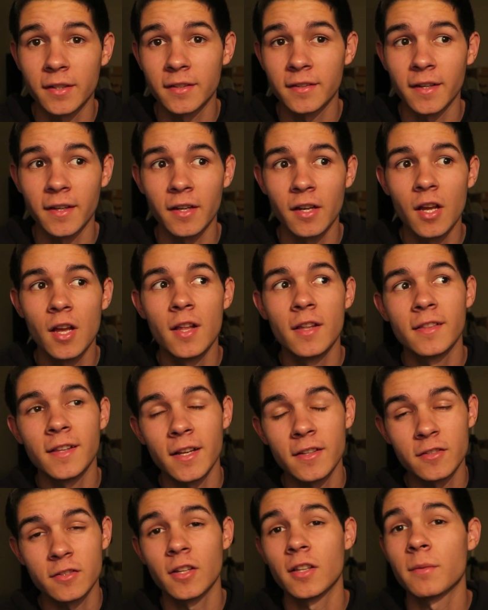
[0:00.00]
because like
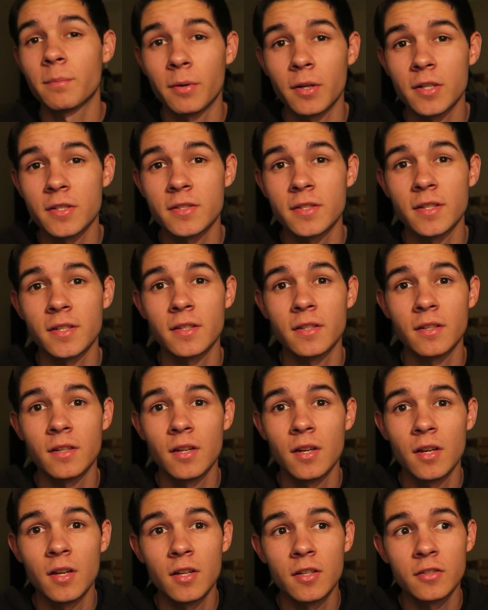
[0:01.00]
that's another person
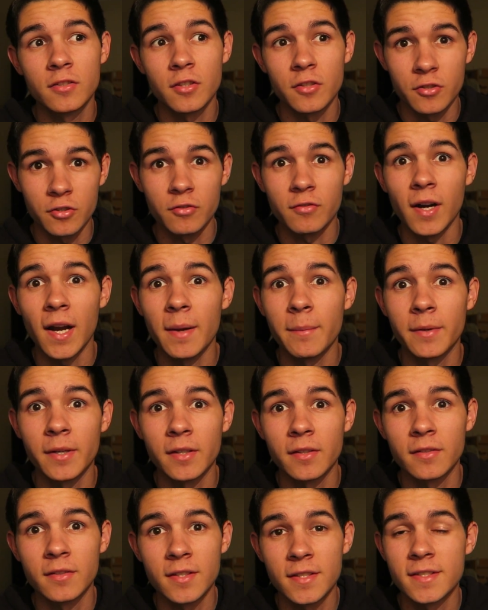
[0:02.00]

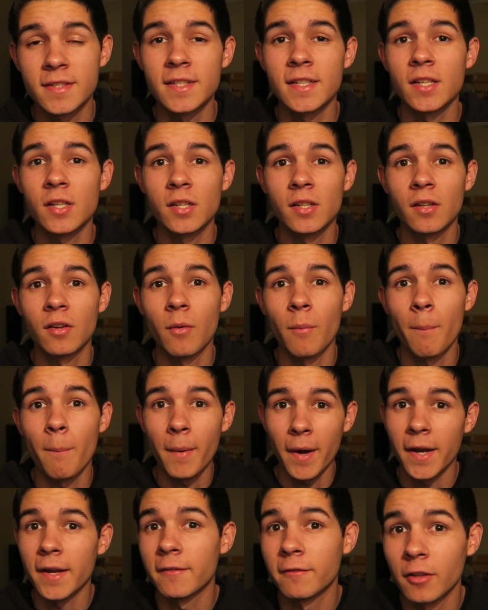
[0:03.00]
subscribing to see
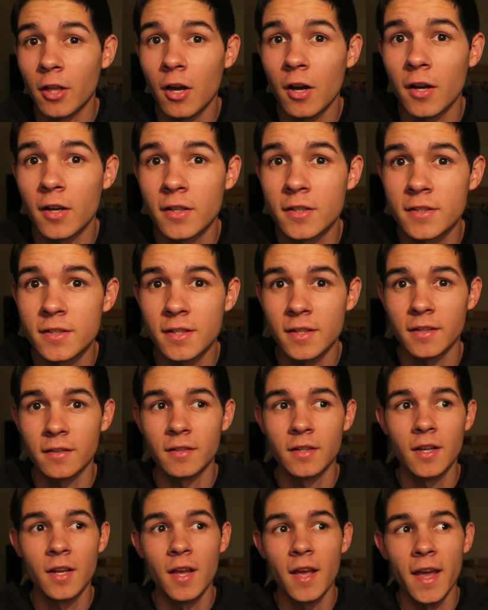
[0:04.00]
my vlogs
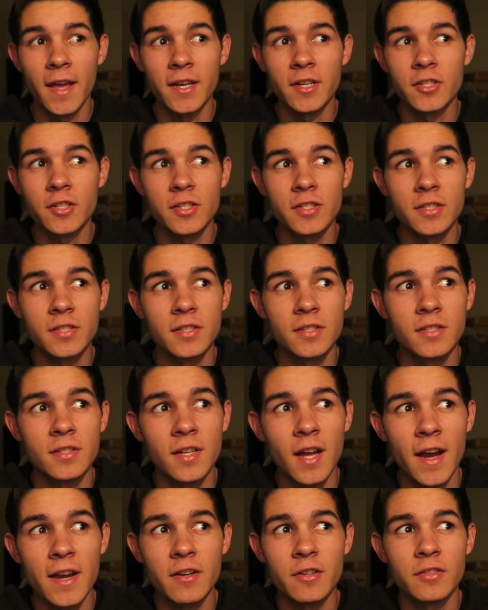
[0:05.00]
and it just,
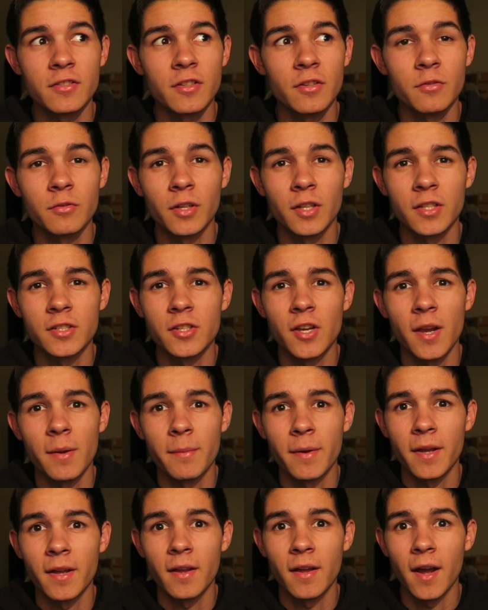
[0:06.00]
I know it's so cliche,
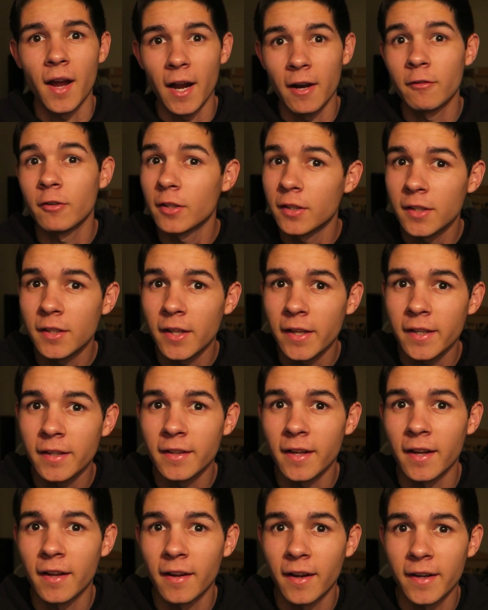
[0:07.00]
but I really like
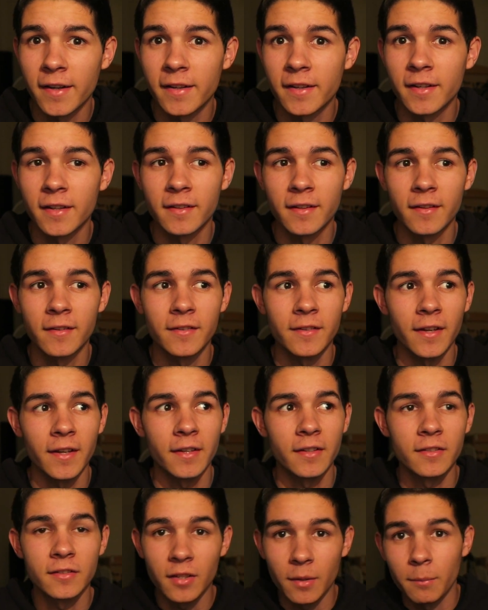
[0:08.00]
that idea that it's
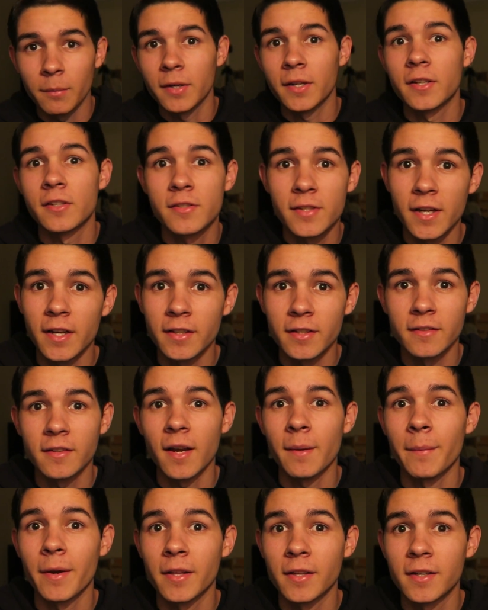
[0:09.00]
like somebody's taking the
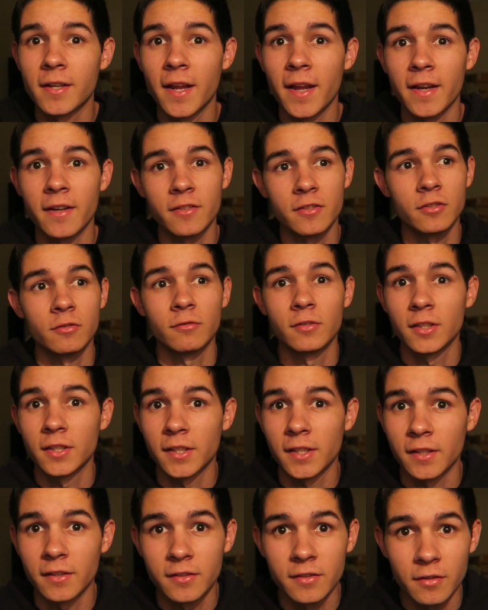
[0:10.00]
time out of their day to
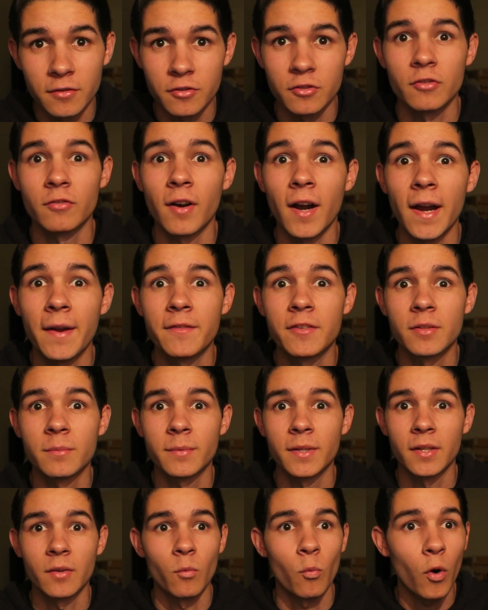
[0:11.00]
really subscribe to
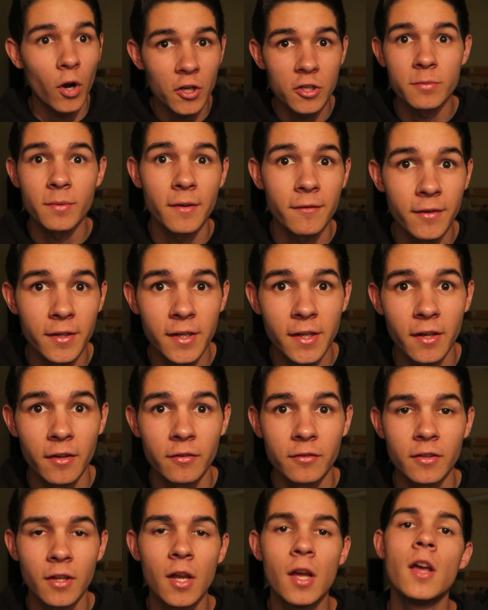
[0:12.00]
me and watch my
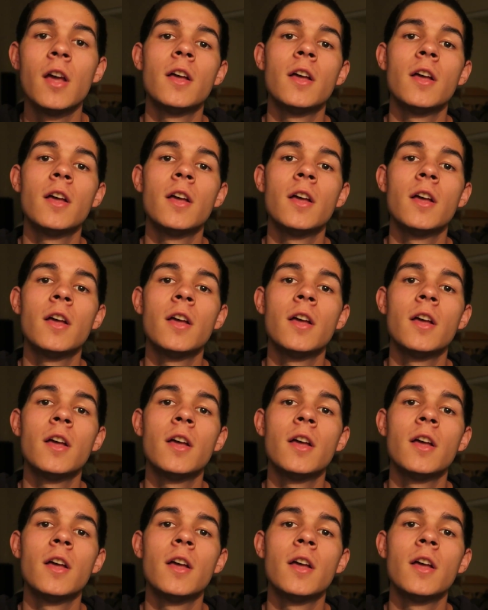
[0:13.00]
videos.